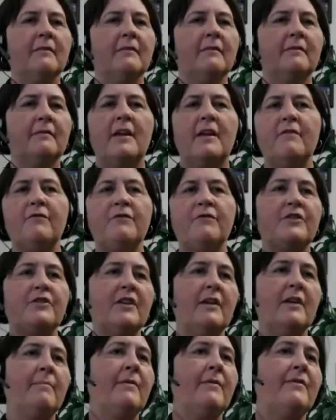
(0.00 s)
And for
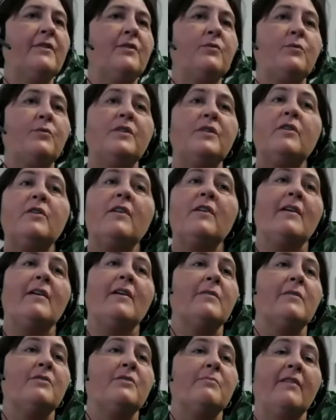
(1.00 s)
some of us, we don't have that
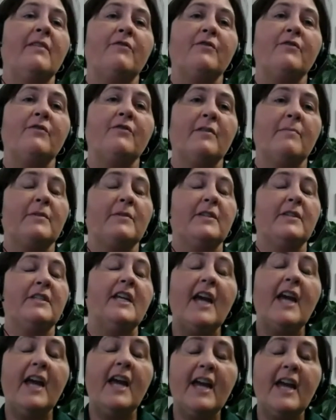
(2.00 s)
much money for them to
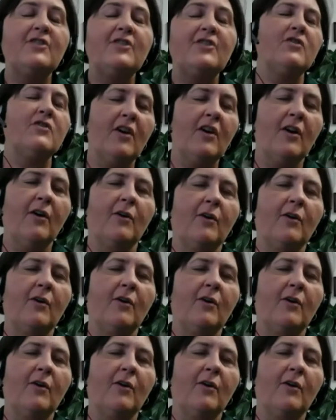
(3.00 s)
take, so